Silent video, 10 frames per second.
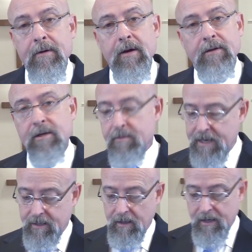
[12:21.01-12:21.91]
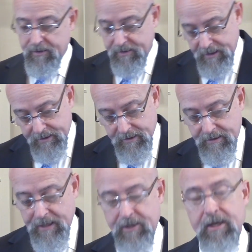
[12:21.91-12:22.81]
it doesn't make a lot of sense that
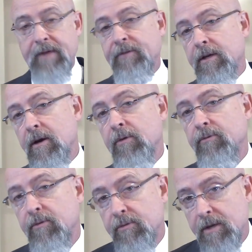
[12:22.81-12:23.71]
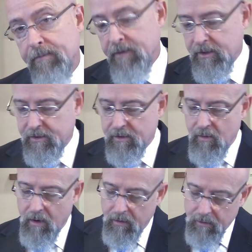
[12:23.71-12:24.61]
they should have to go through something so
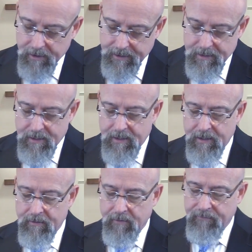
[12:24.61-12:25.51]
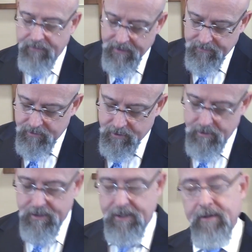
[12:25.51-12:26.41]
early in their faith
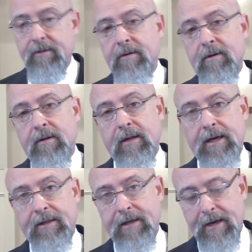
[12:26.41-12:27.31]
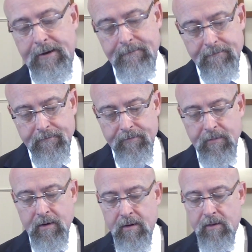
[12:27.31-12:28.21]
journey like that.
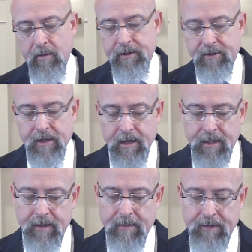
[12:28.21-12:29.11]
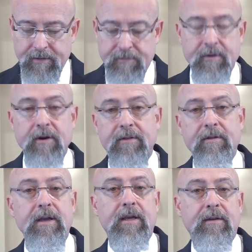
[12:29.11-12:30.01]
We've been studying about this very
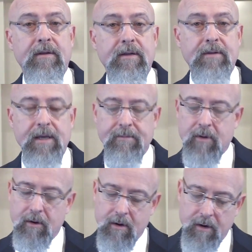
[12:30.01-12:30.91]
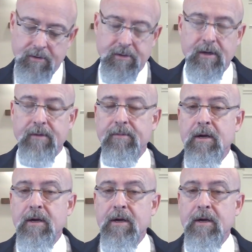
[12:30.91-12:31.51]
thing in, in Kent Burkhart's uh,